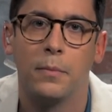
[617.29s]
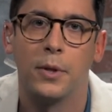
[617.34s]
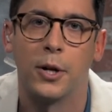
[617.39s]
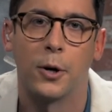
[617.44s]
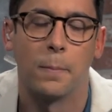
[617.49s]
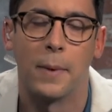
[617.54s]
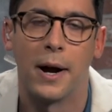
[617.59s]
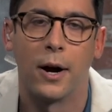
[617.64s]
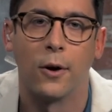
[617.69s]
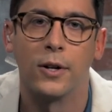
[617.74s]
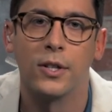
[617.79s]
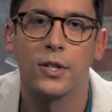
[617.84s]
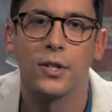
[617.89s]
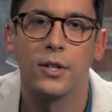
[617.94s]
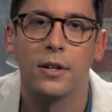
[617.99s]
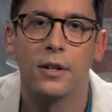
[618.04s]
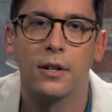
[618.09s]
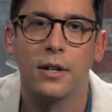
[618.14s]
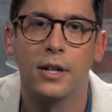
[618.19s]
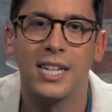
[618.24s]
their
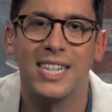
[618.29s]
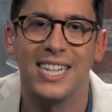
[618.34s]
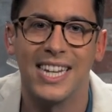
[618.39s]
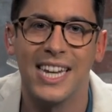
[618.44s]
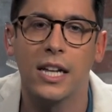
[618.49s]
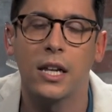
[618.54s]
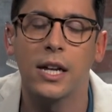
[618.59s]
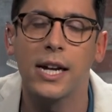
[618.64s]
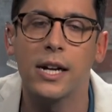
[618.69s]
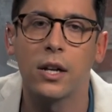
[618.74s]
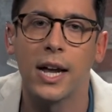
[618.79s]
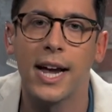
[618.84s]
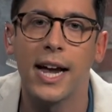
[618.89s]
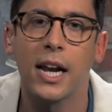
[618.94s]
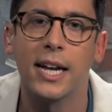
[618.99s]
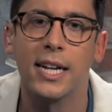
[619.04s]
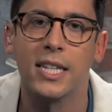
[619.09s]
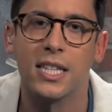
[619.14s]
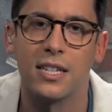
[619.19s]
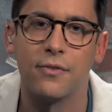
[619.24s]
parents, it's illegal
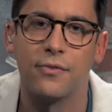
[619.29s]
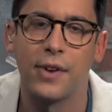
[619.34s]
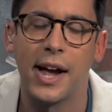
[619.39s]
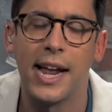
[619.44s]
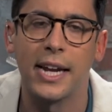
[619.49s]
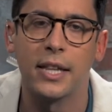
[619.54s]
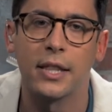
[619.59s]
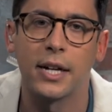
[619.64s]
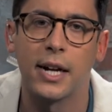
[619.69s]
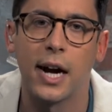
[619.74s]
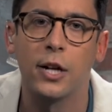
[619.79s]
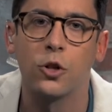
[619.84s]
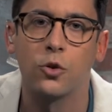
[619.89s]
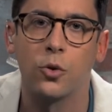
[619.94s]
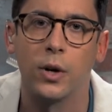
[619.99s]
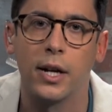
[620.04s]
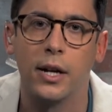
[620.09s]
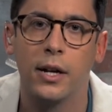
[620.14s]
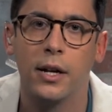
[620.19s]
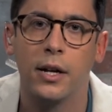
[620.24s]
aliens invading the
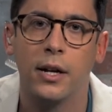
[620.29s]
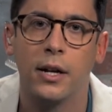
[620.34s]
country.